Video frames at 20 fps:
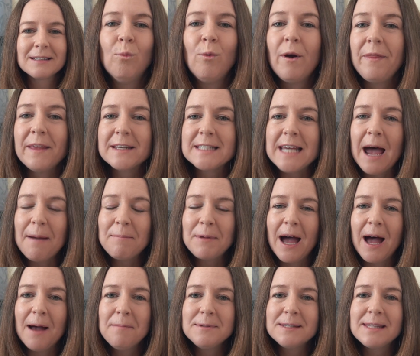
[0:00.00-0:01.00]
When the time
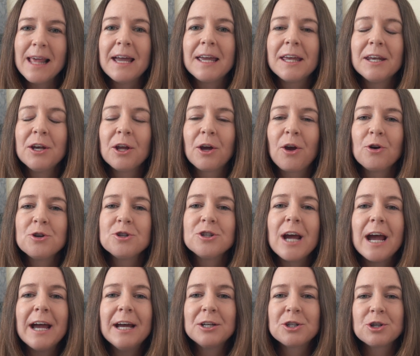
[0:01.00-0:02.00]
comes, they can
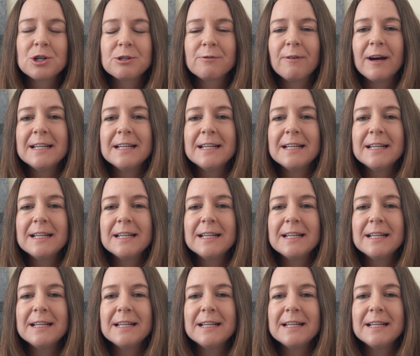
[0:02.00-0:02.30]
negotiate interest